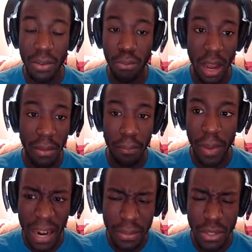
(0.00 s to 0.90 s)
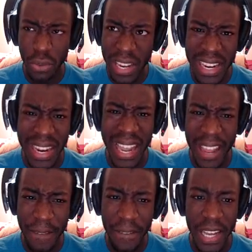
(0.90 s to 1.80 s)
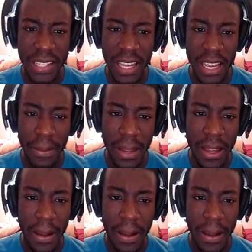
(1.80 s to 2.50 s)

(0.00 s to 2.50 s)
bottom, bottom screen and face cam.